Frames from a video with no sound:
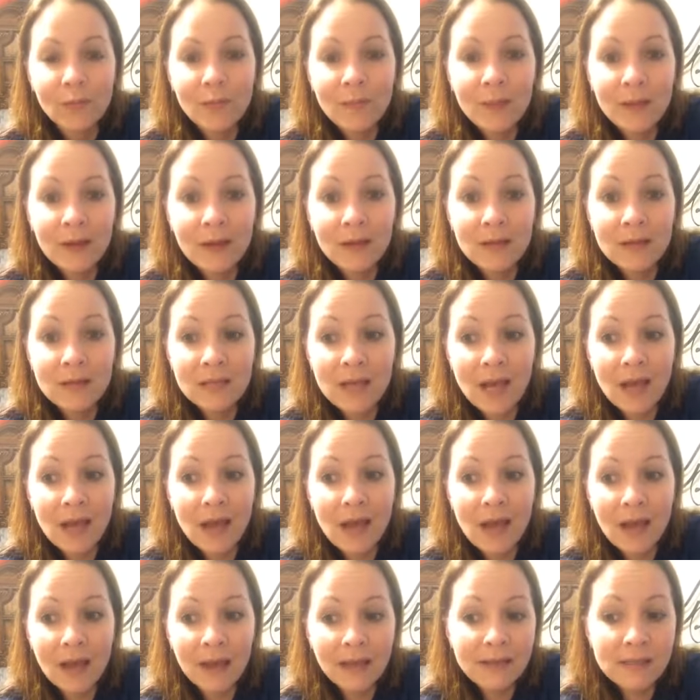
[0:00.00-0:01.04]
because
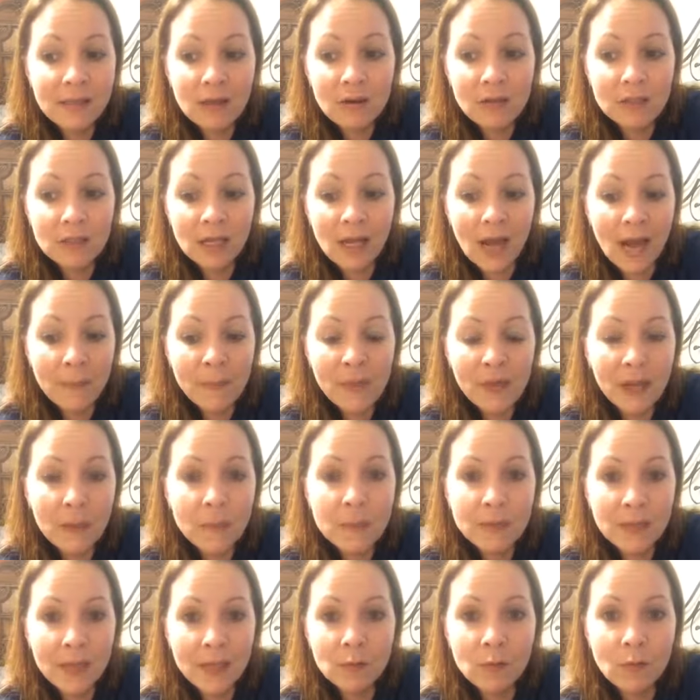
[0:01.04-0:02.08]
seriously, I'm like
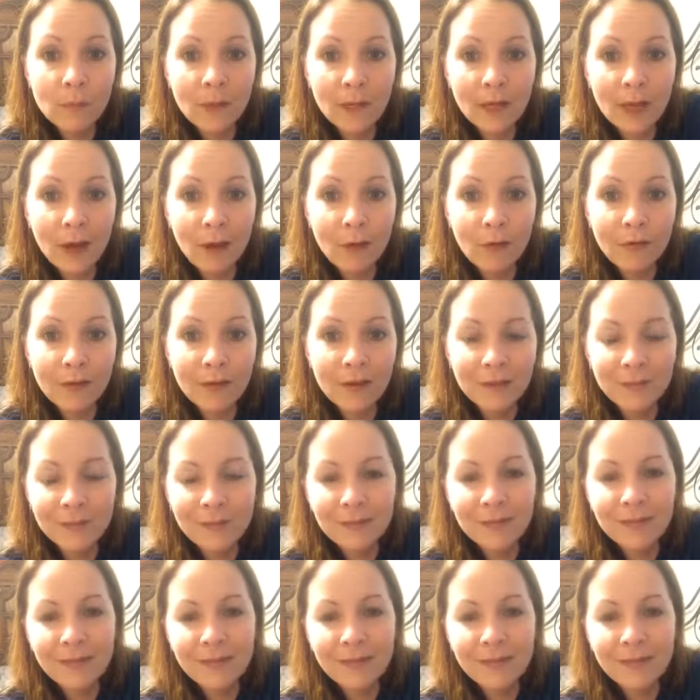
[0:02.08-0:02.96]
obsessed with being healthy.